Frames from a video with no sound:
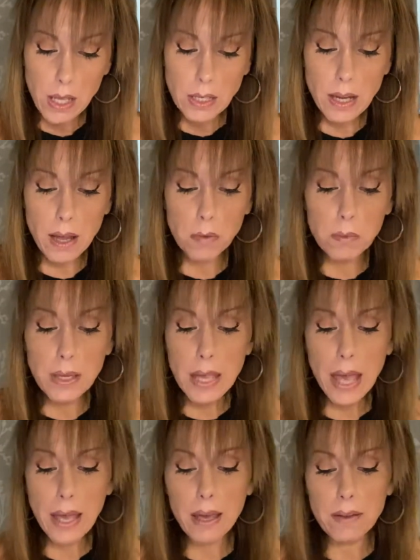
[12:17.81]
Now we
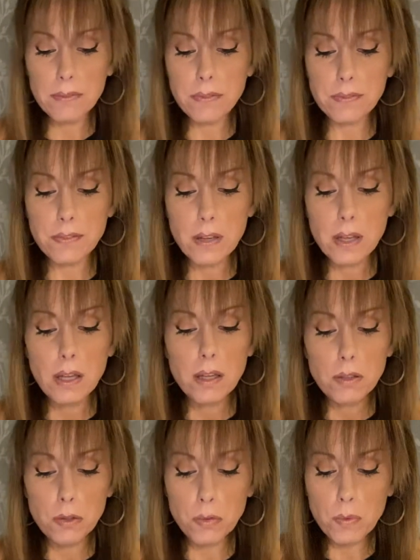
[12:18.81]
have
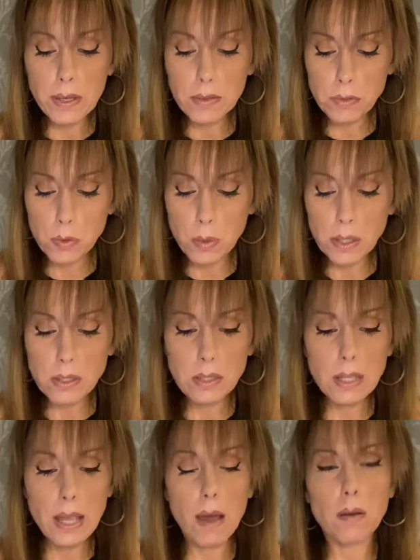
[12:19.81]
the Three of Swords is
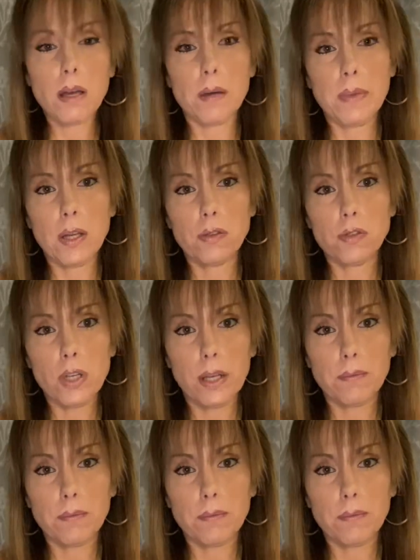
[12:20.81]
the outcome energy.